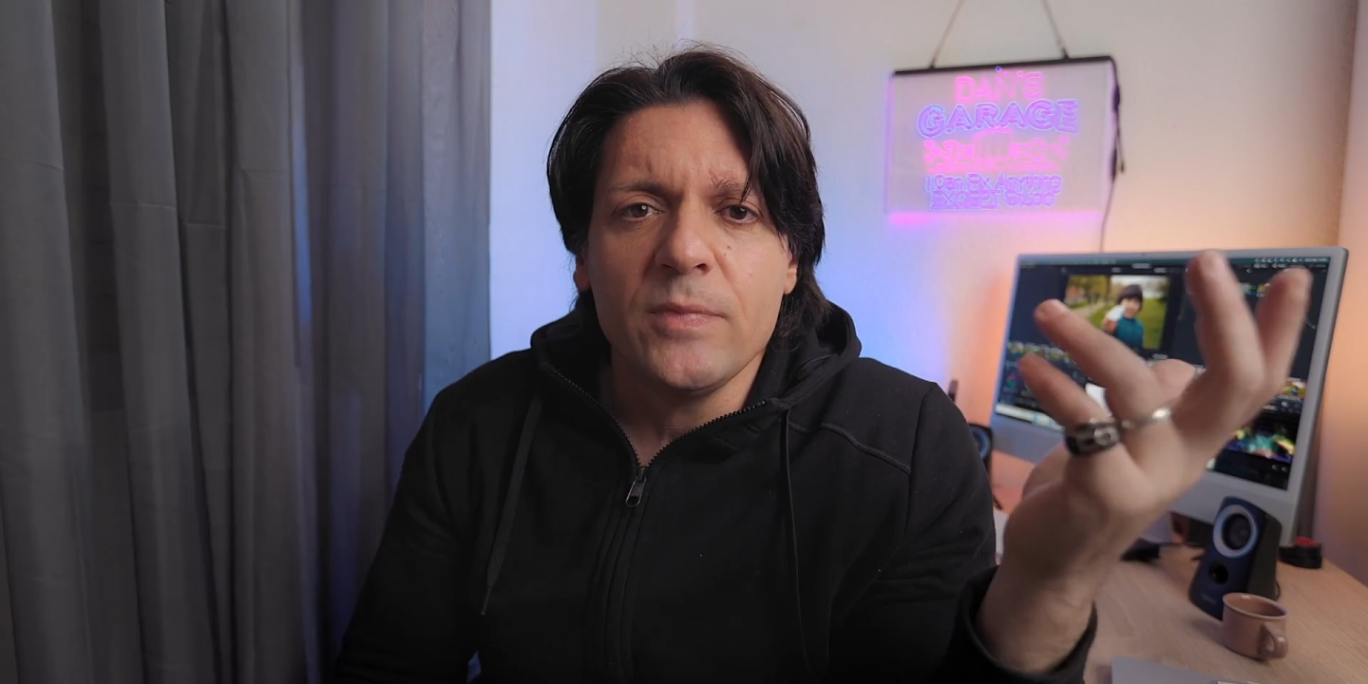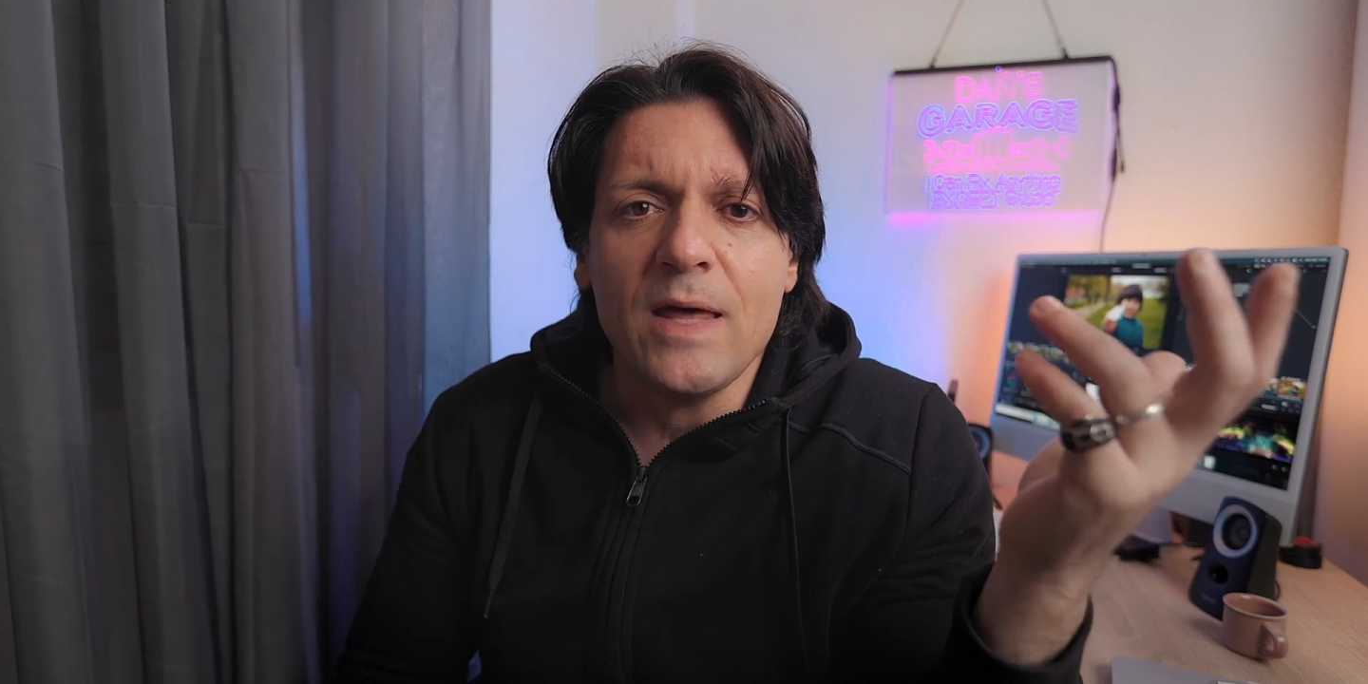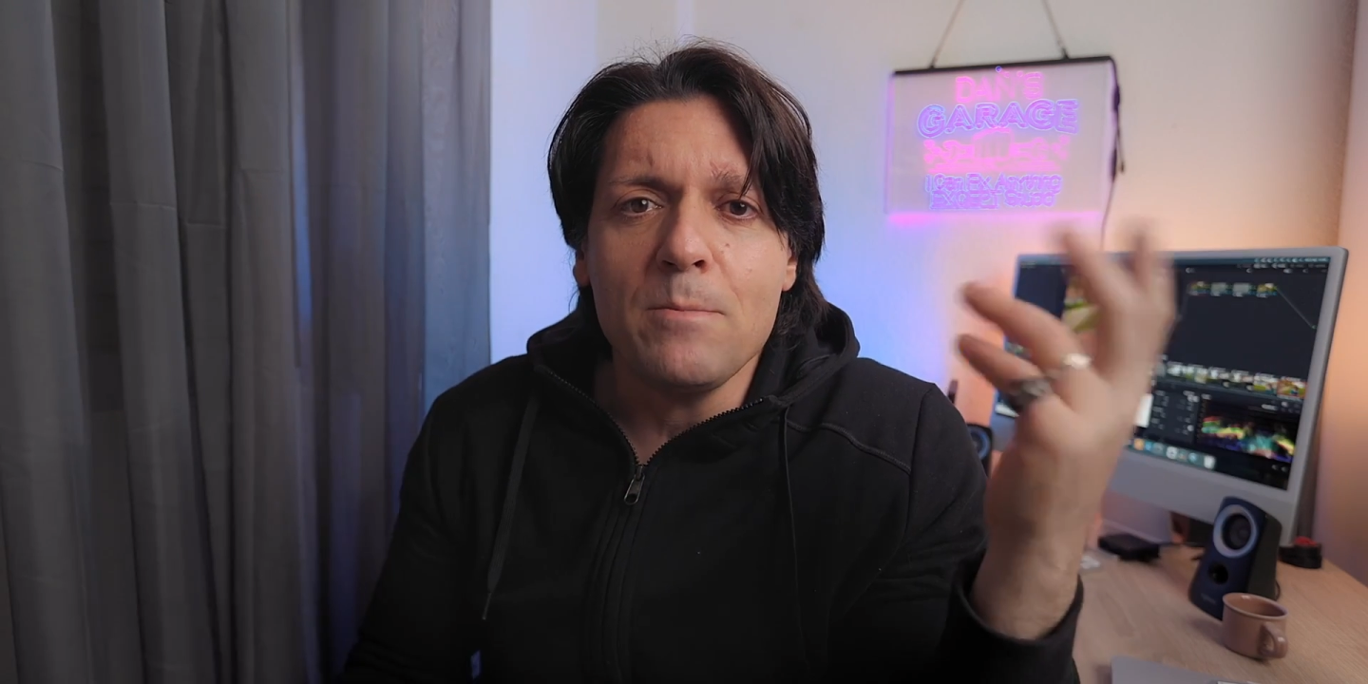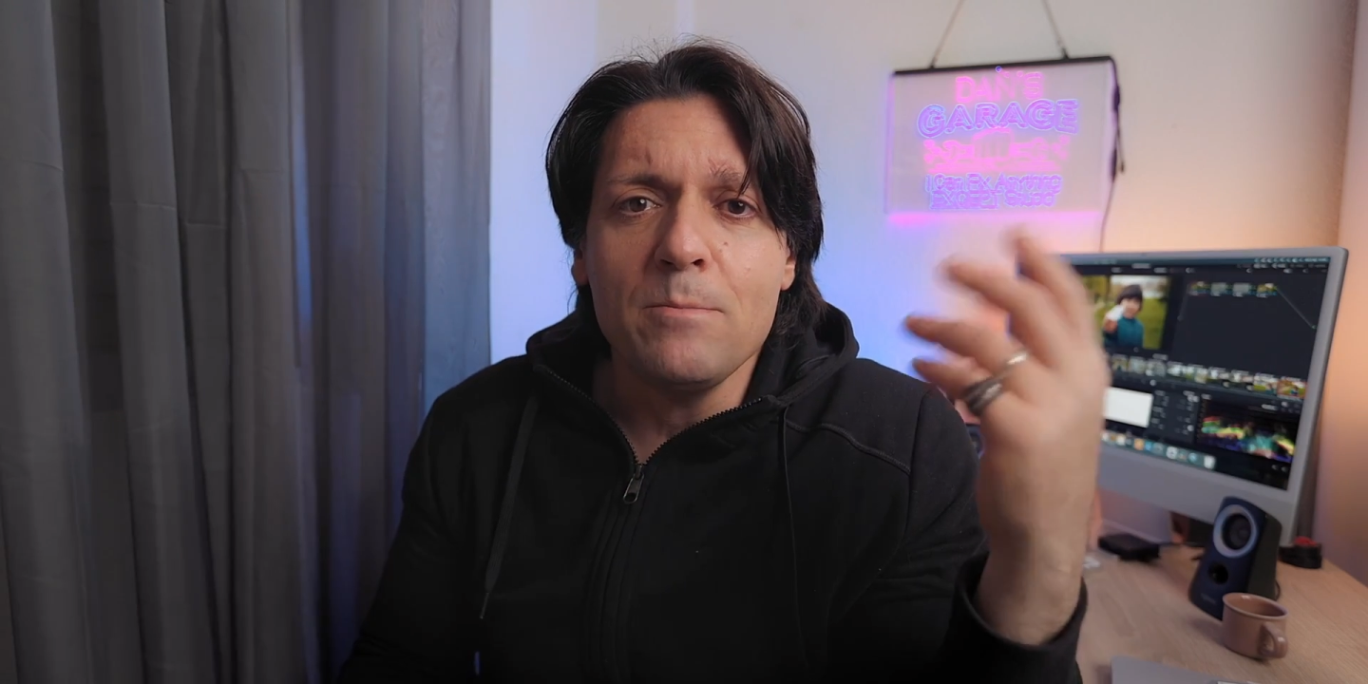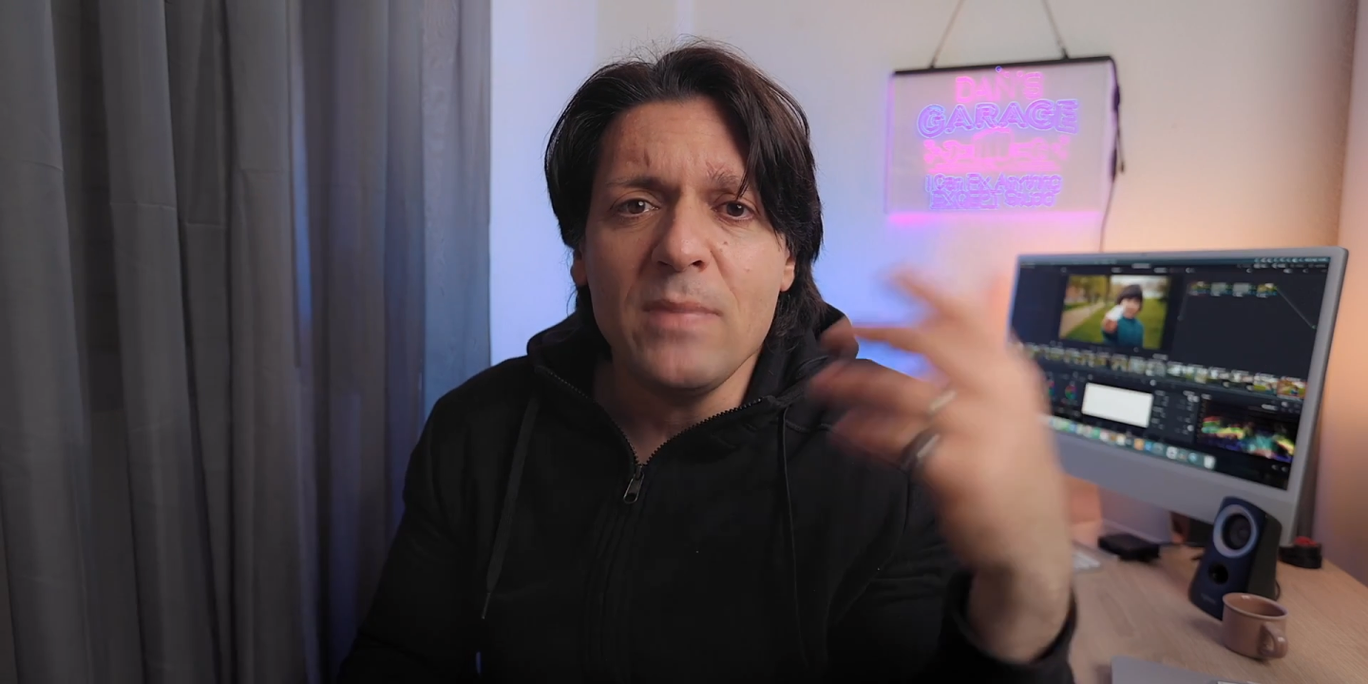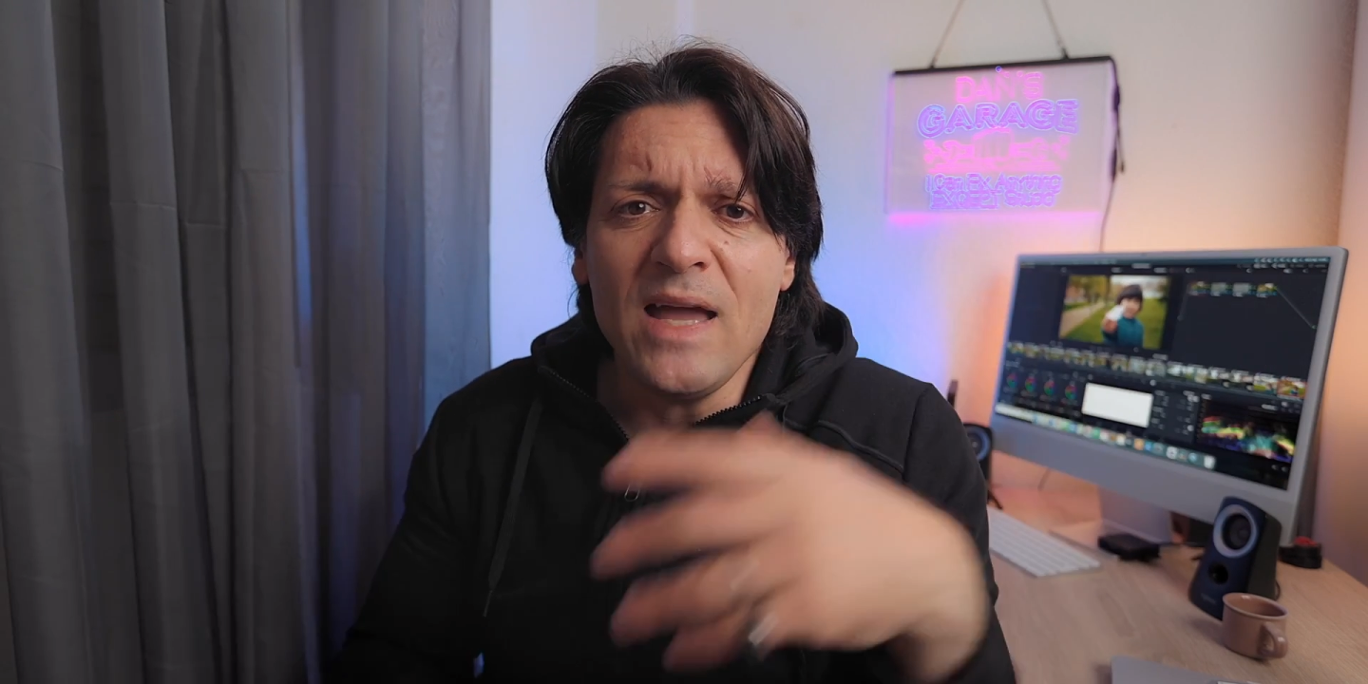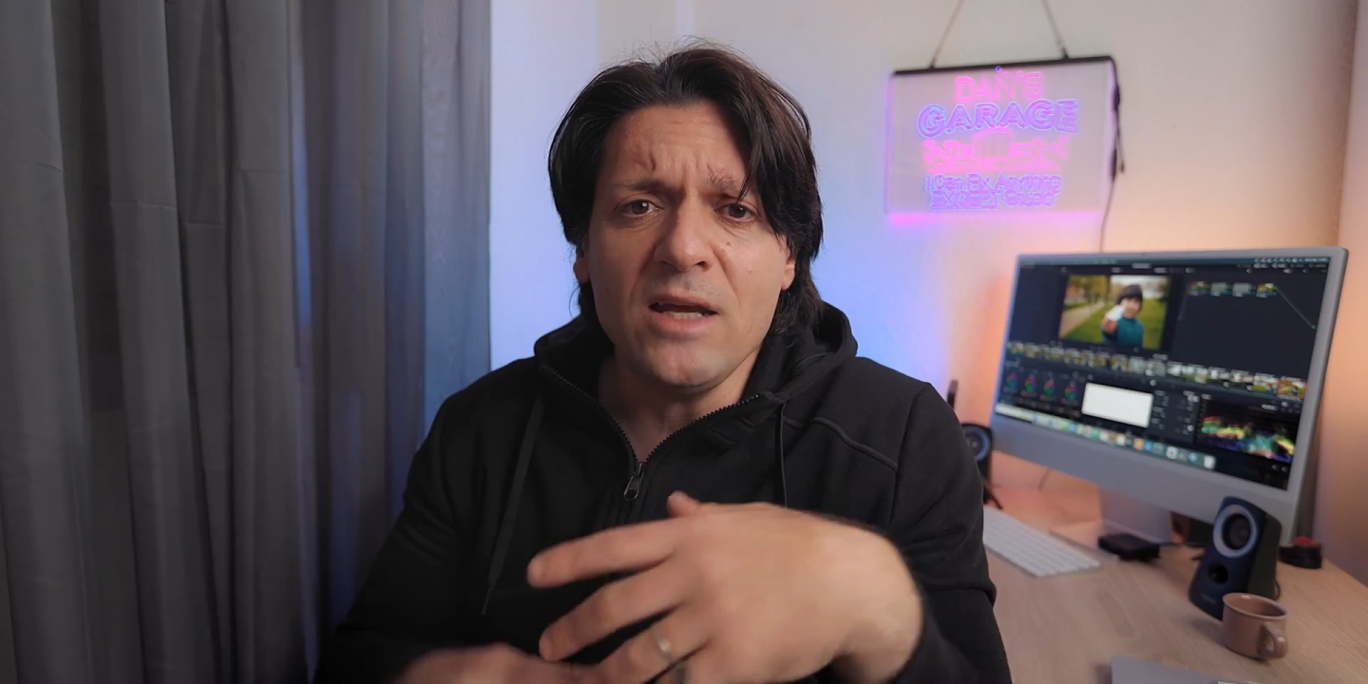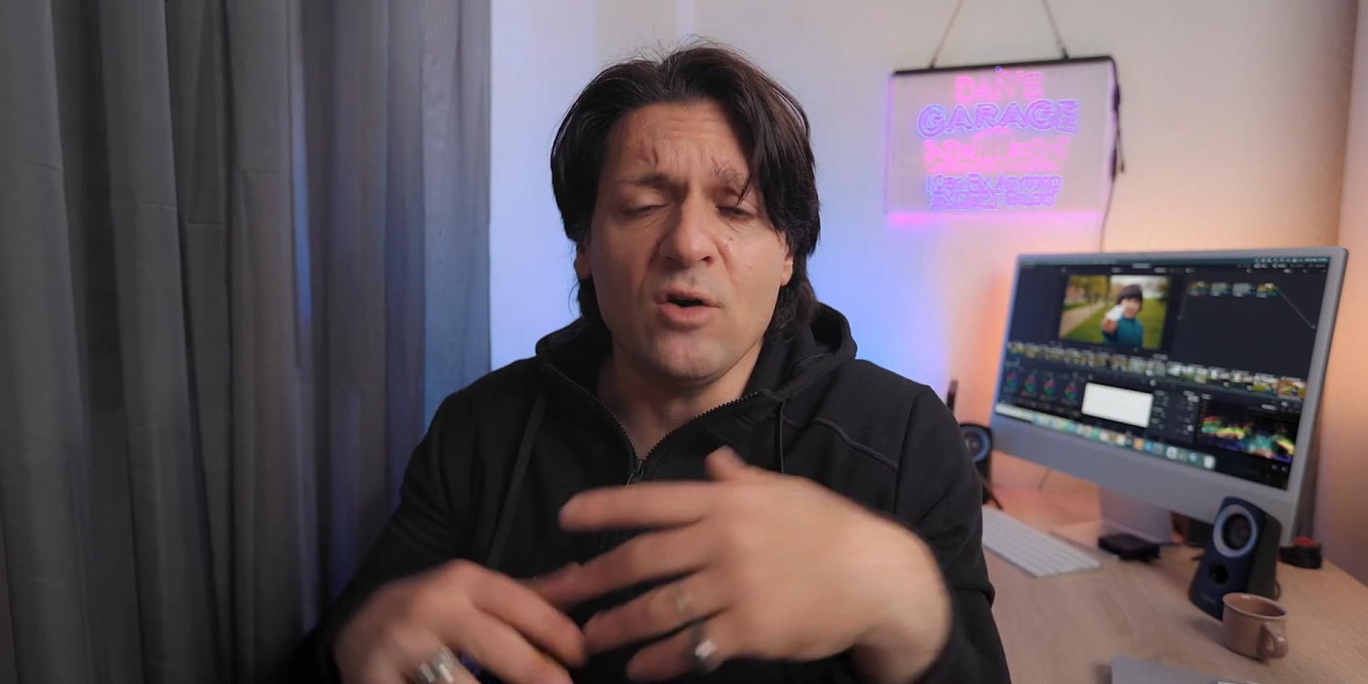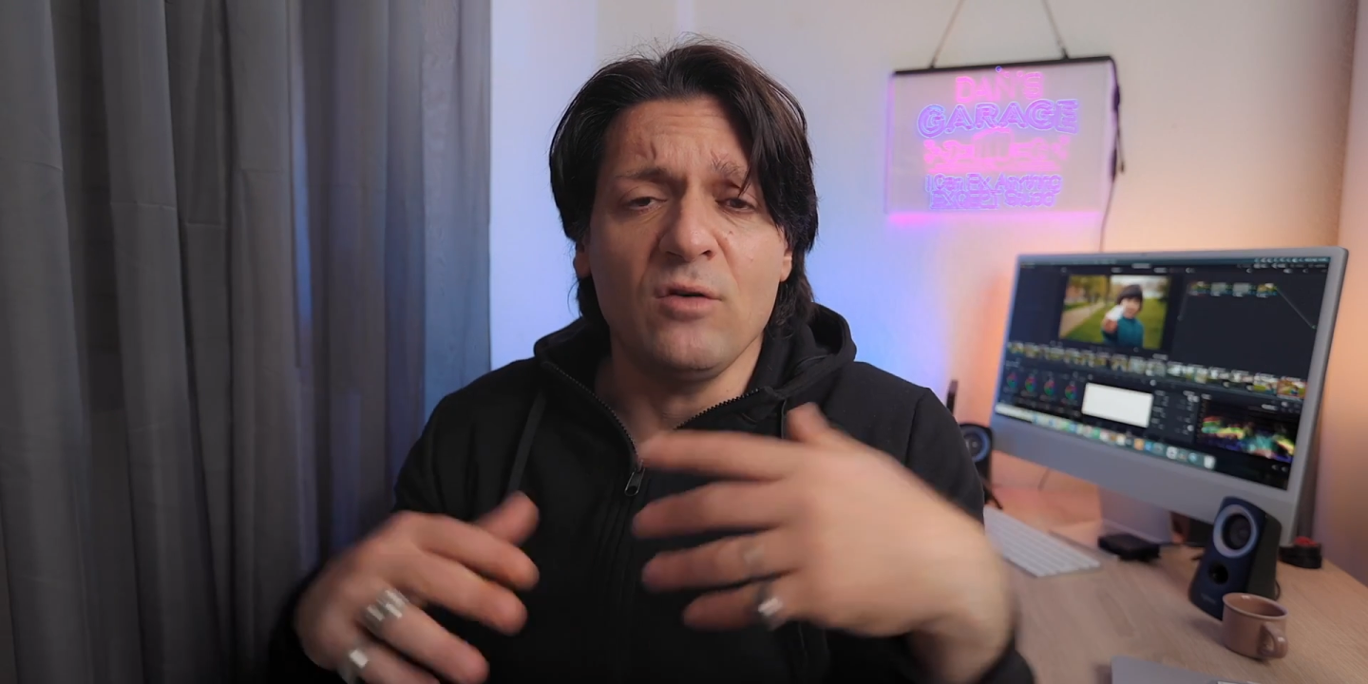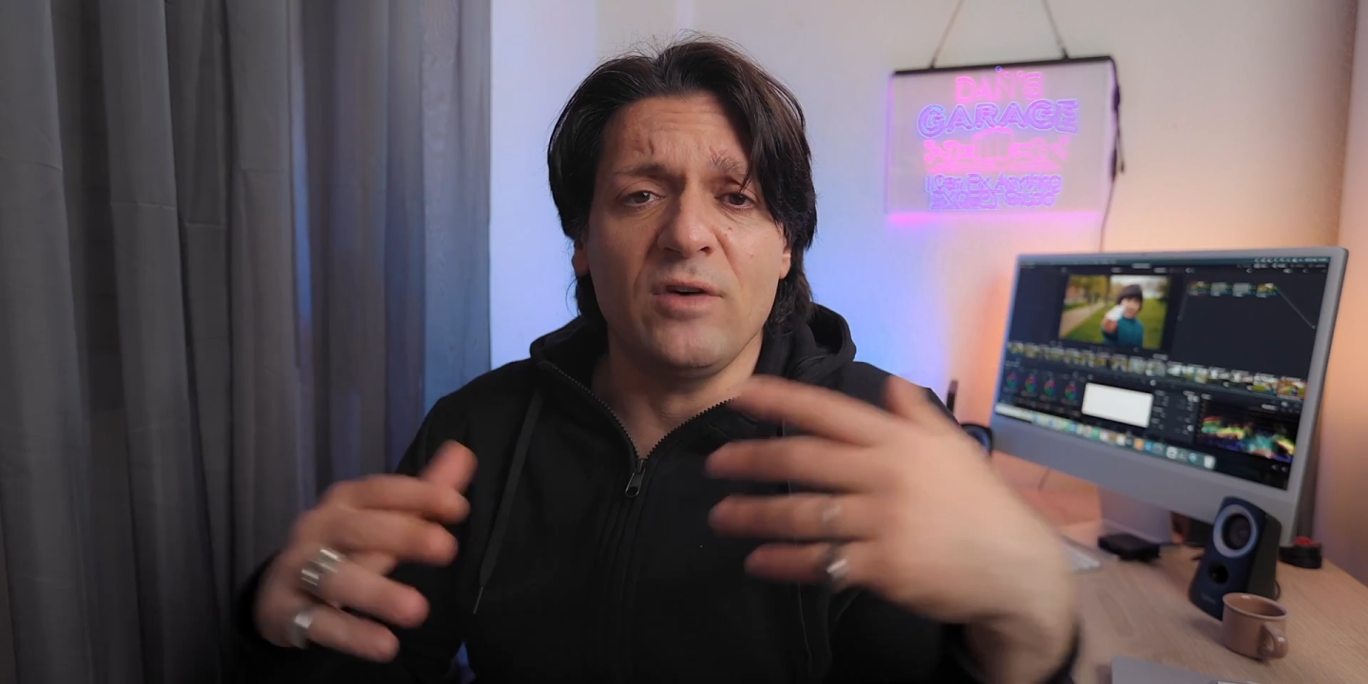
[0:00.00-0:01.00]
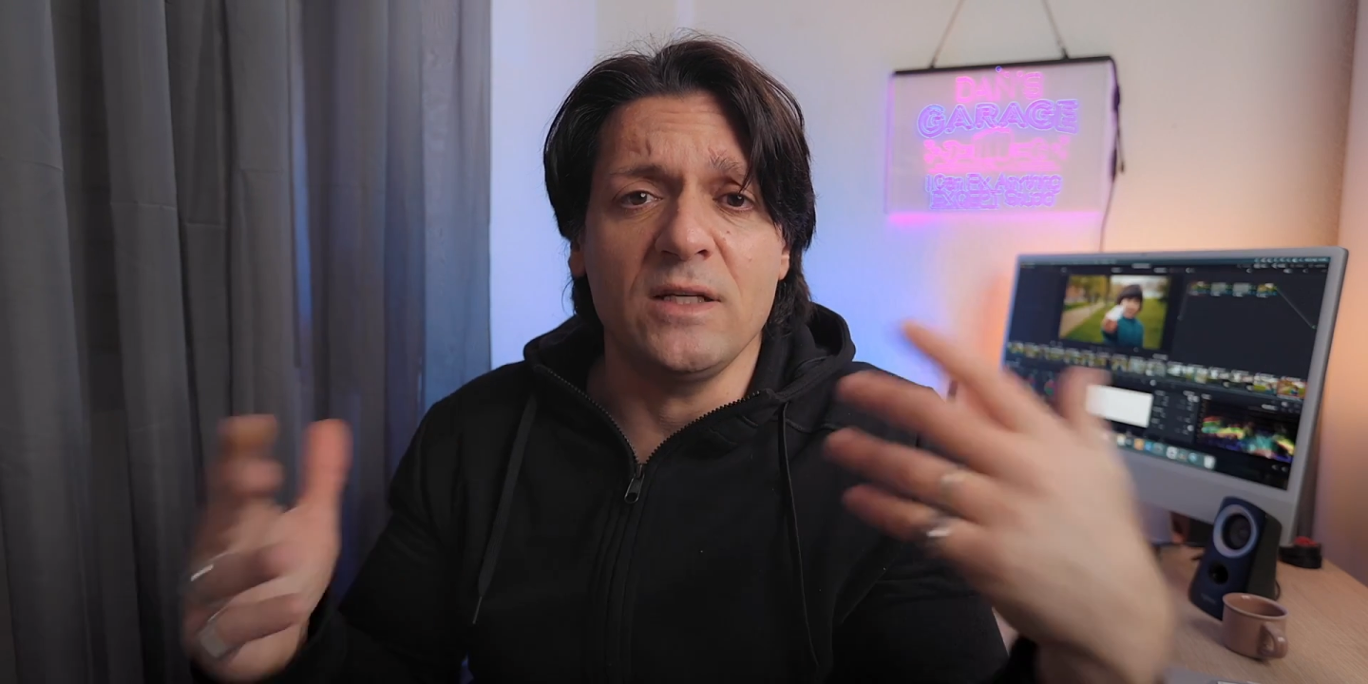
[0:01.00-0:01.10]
that many of